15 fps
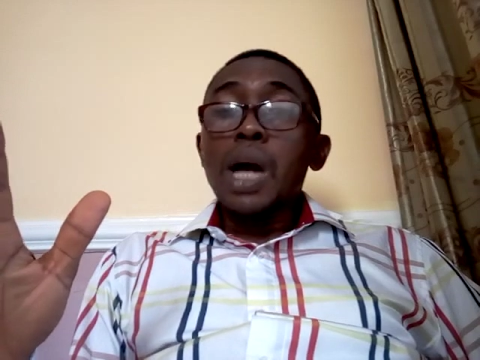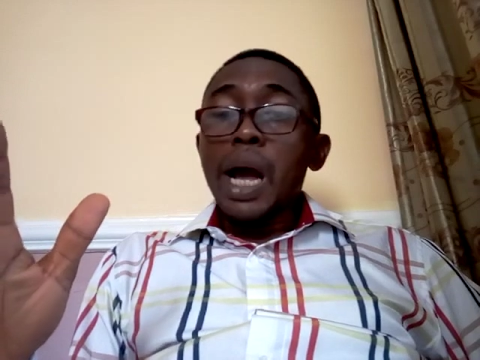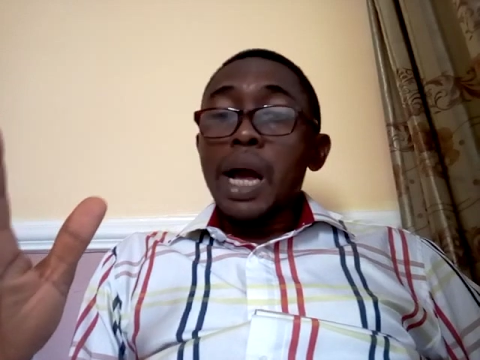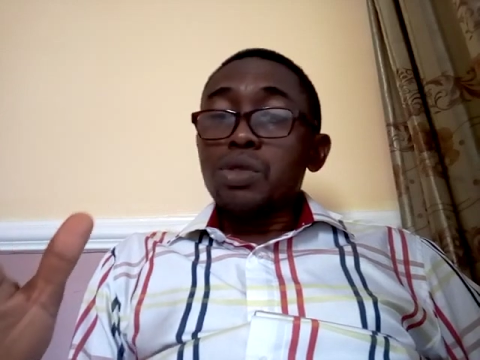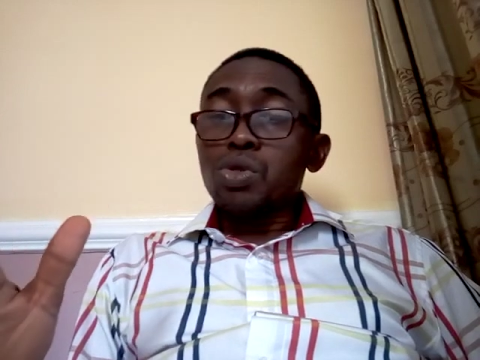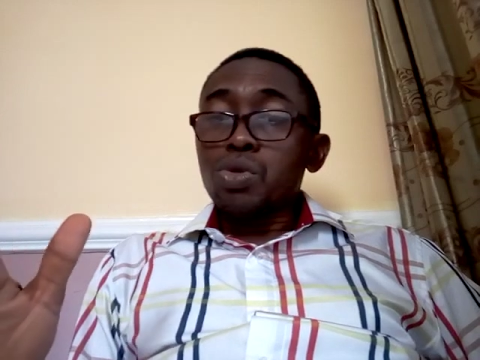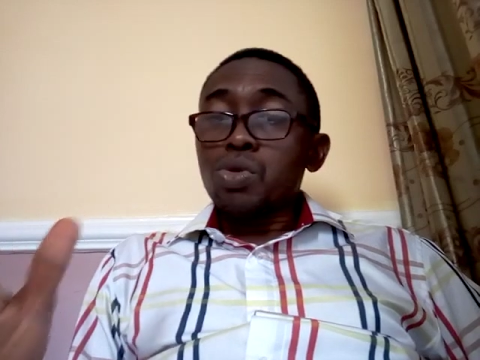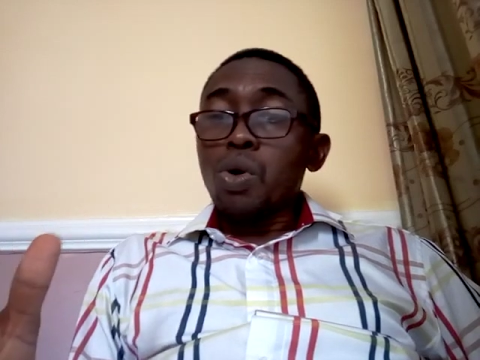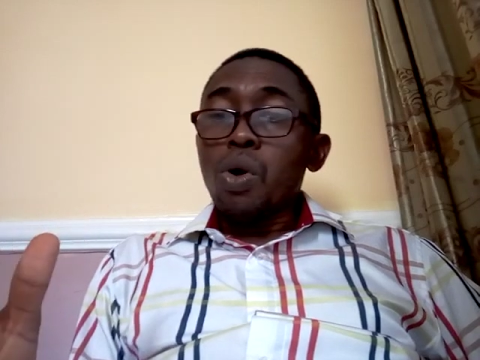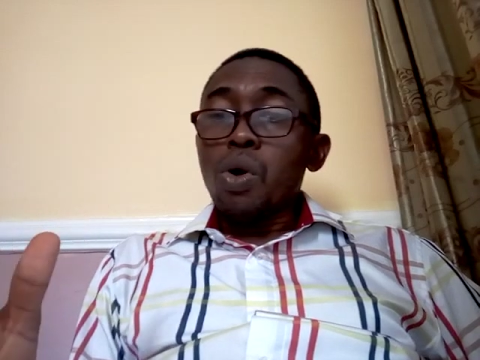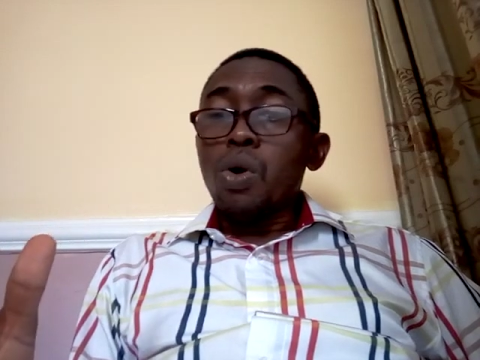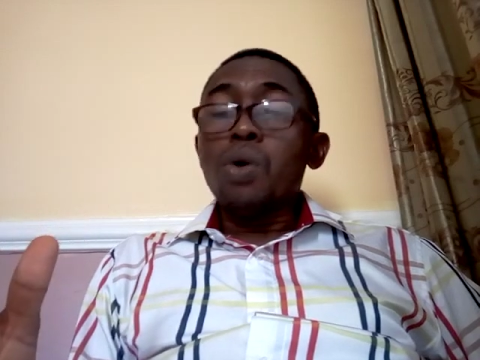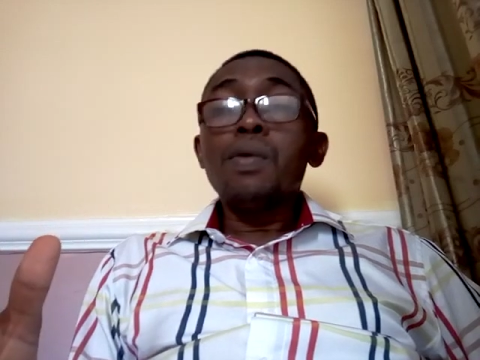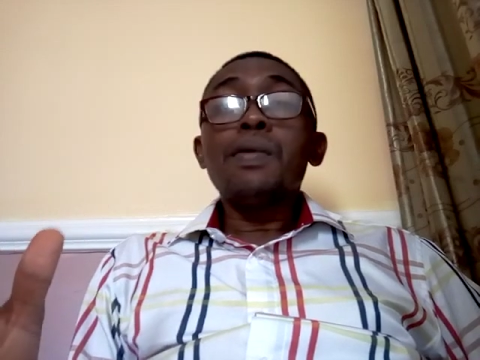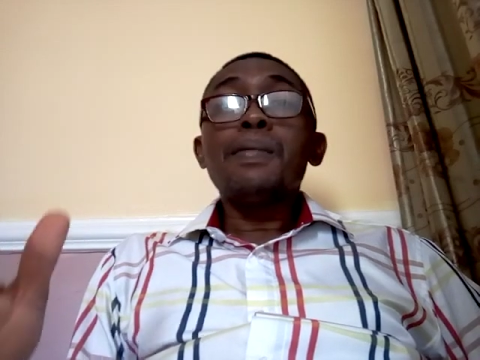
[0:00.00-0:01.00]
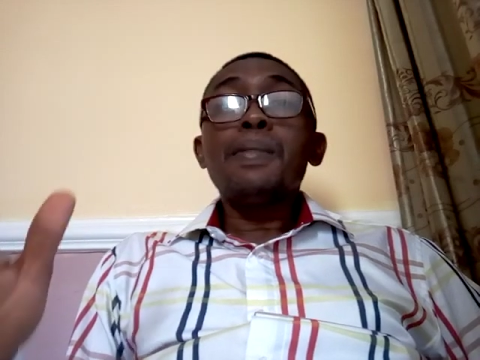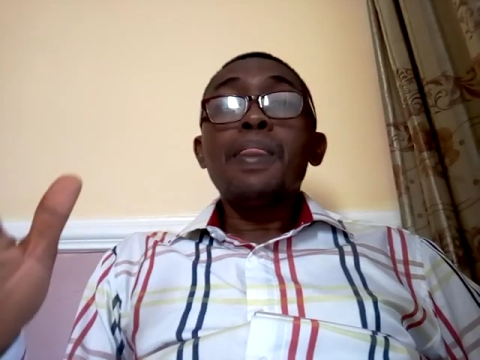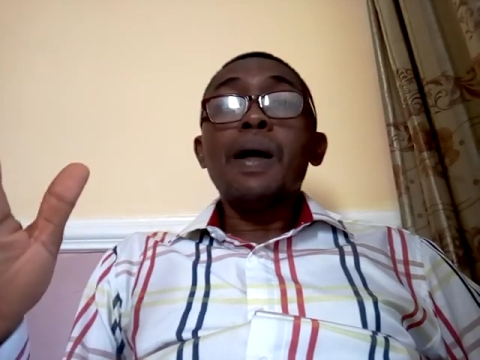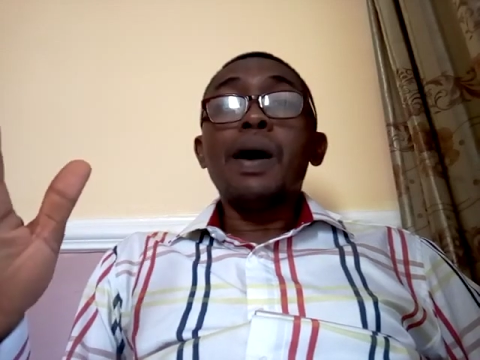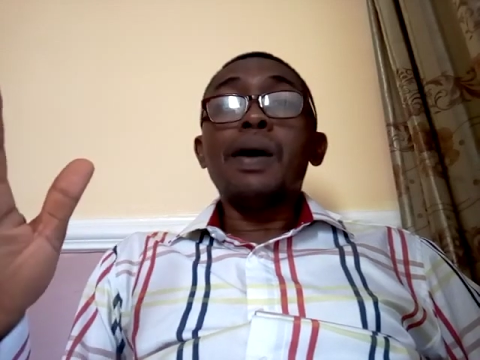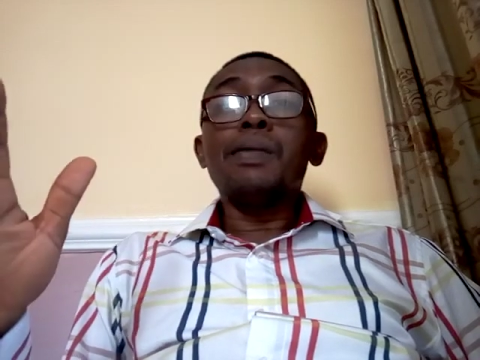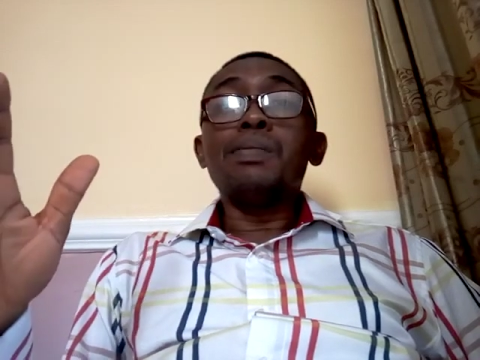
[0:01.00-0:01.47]

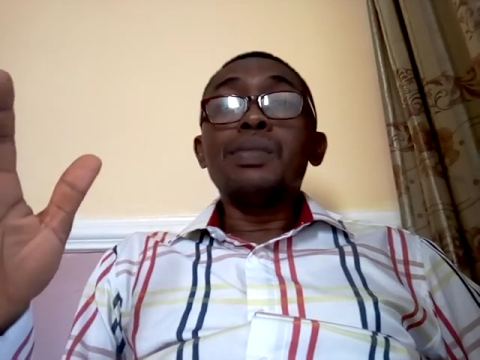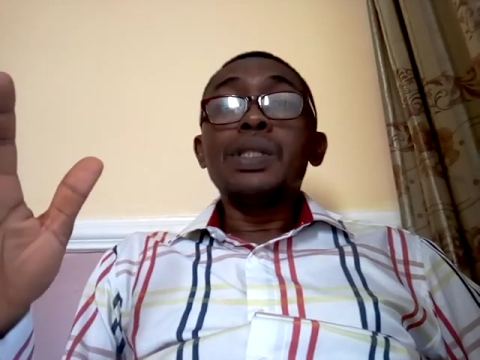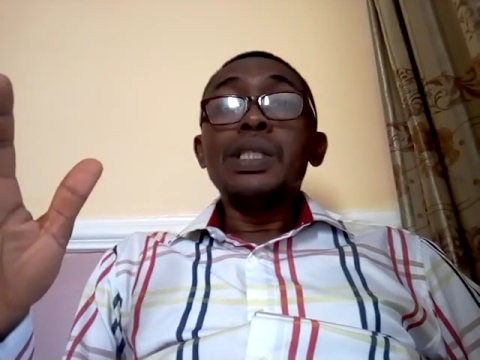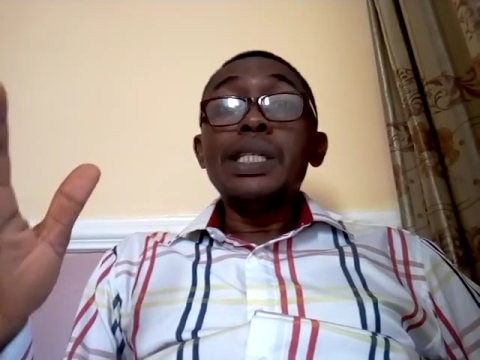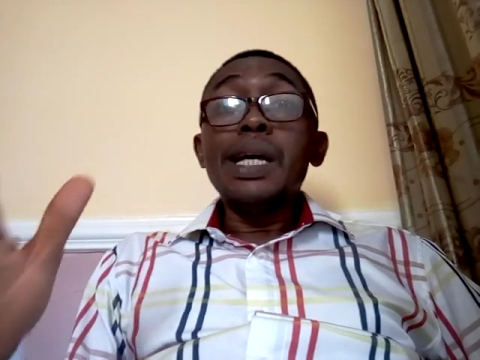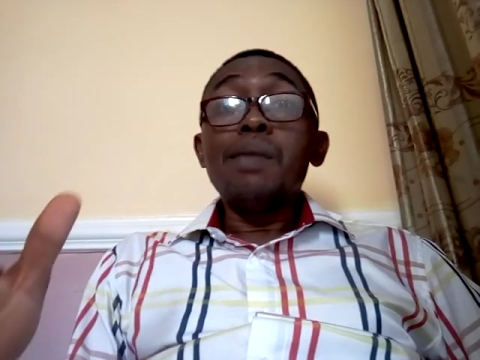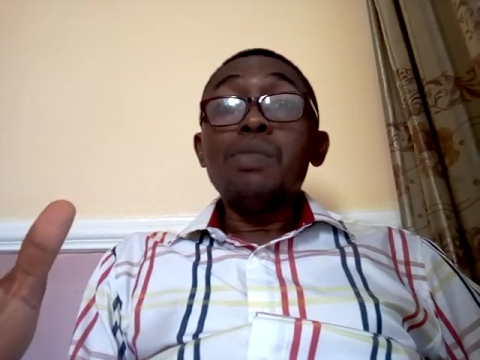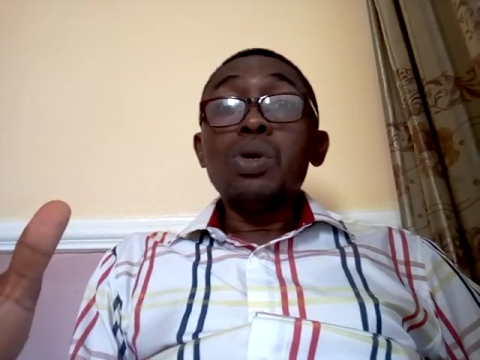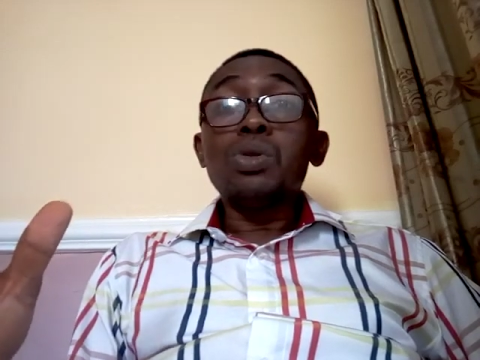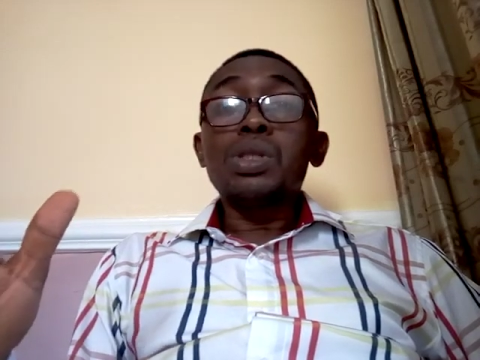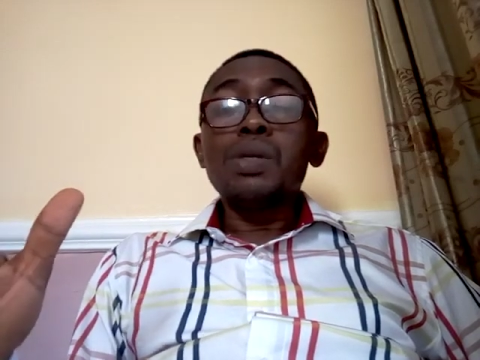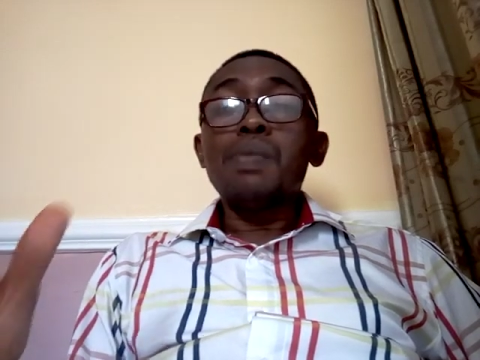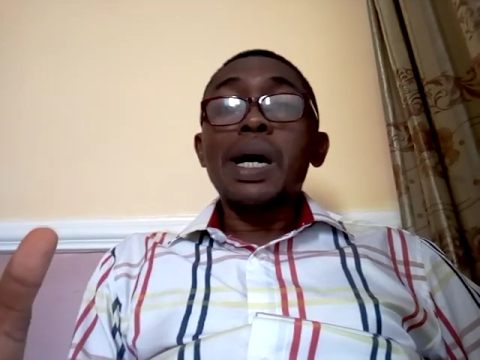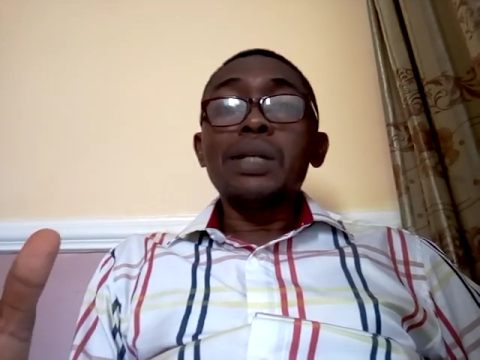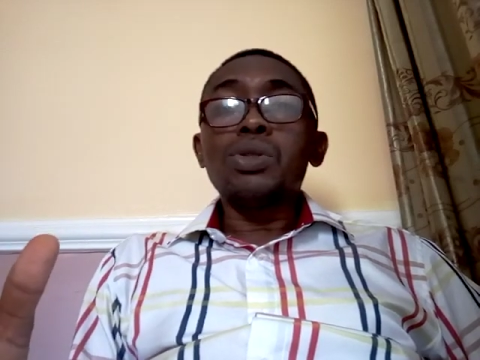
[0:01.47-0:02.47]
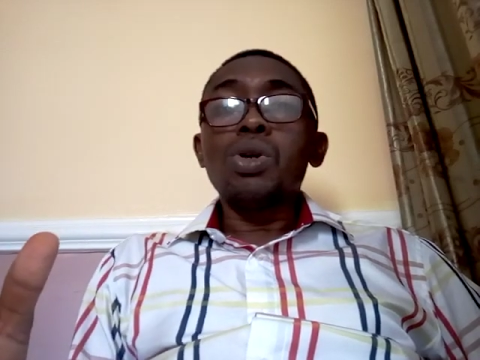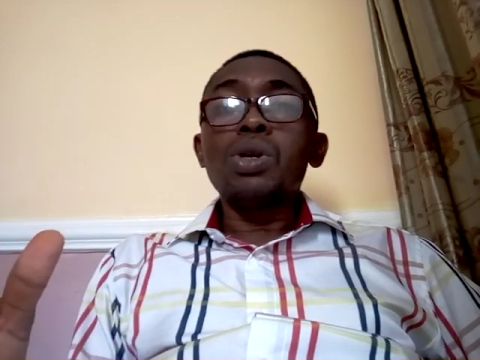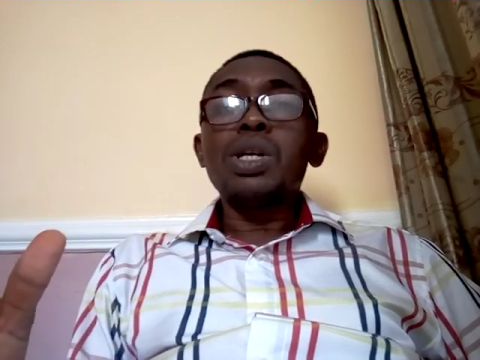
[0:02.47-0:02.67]
Yemi Osibanjo